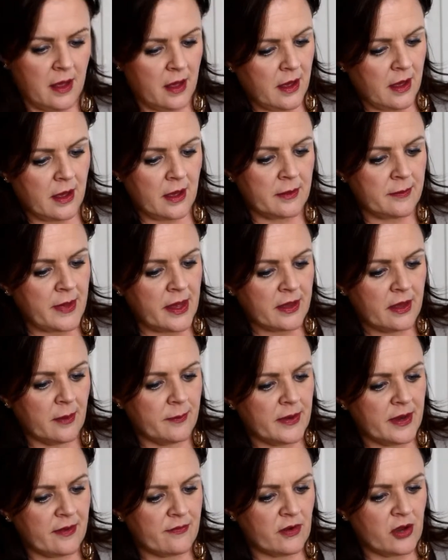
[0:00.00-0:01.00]
um, a
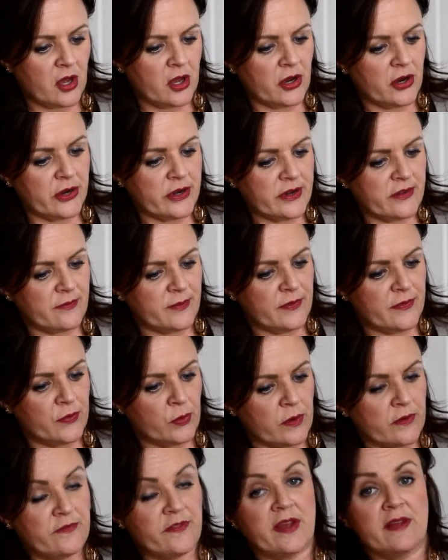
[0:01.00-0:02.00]
company I've not heard of
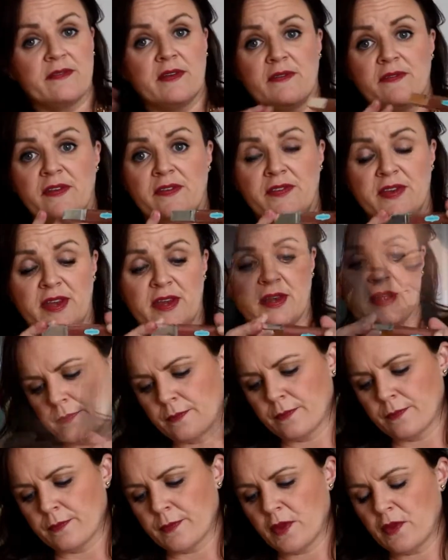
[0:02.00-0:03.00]
before, Velvet
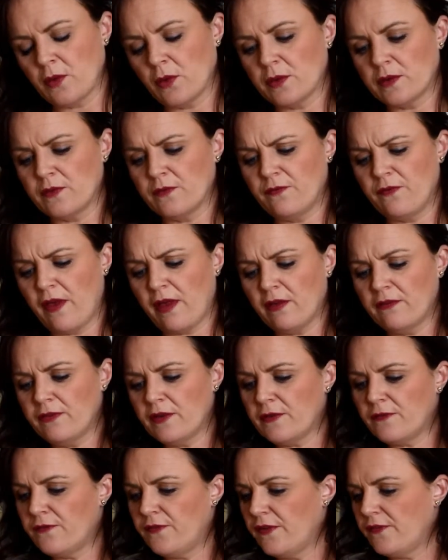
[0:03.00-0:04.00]
59. So it's
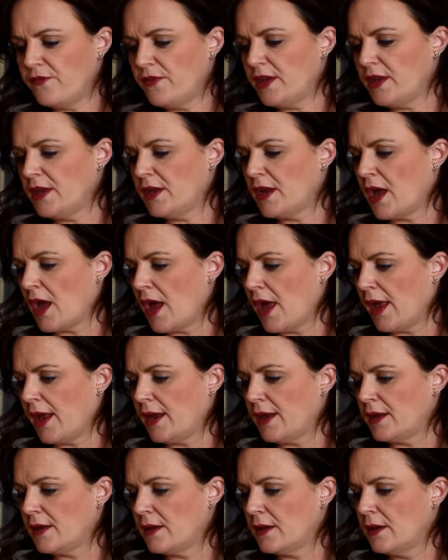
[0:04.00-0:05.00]
Velvet
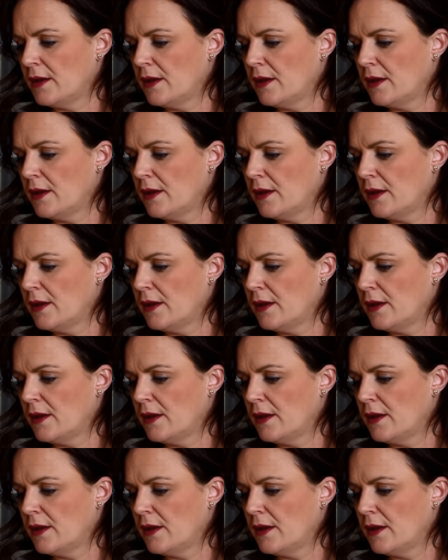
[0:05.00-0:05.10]
59